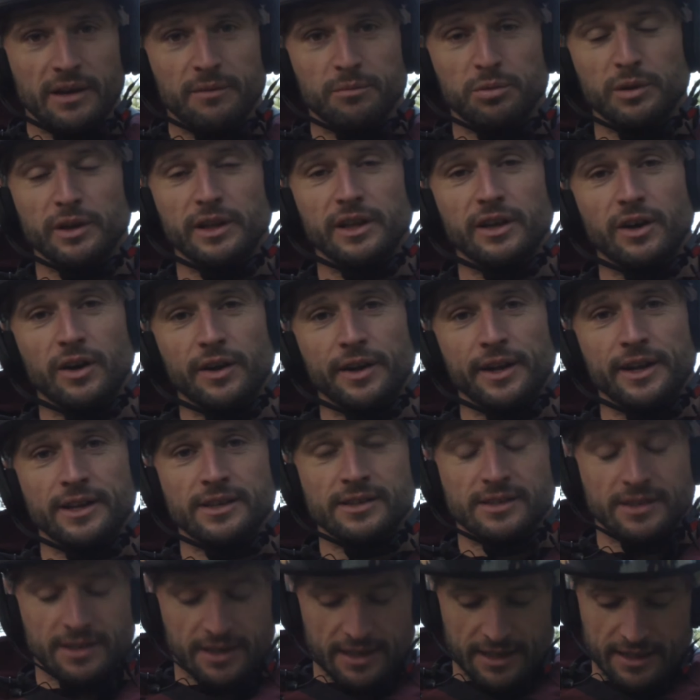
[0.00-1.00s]
completely
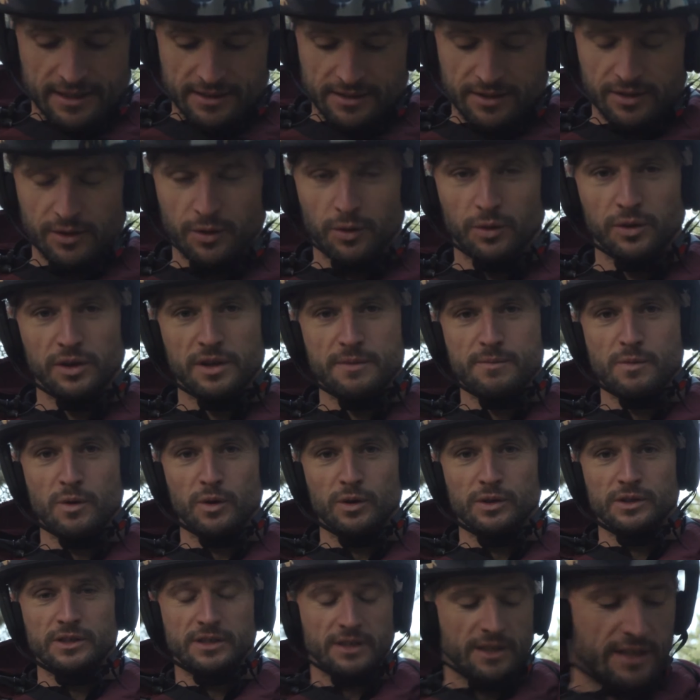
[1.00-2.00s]
honest, is the only
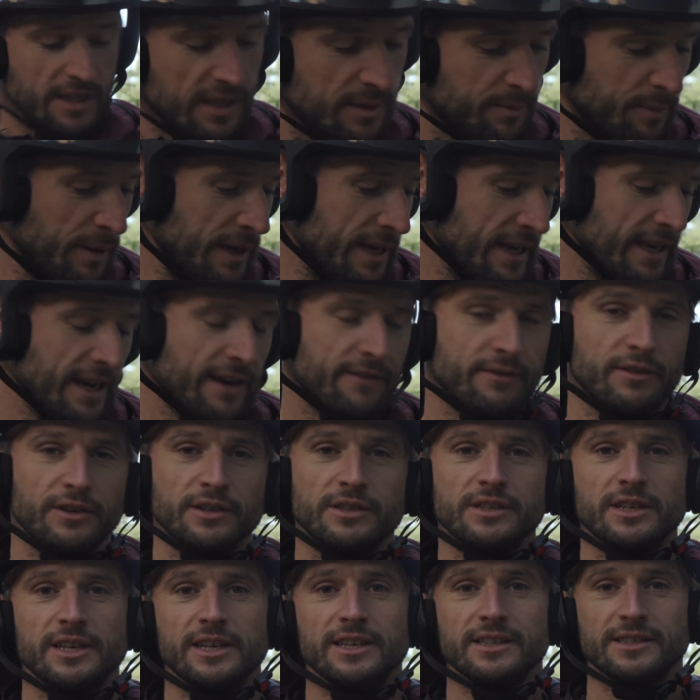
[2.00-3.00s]
mode this bike ever
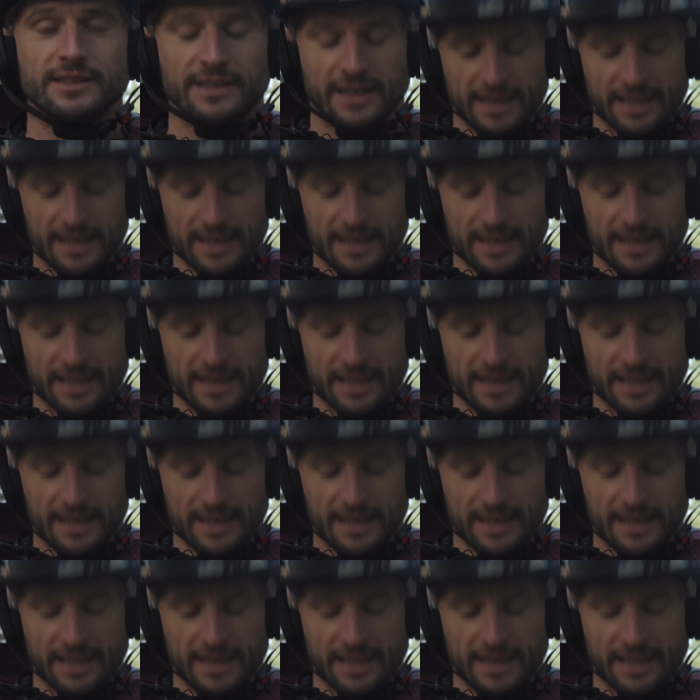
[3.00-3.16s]
sees.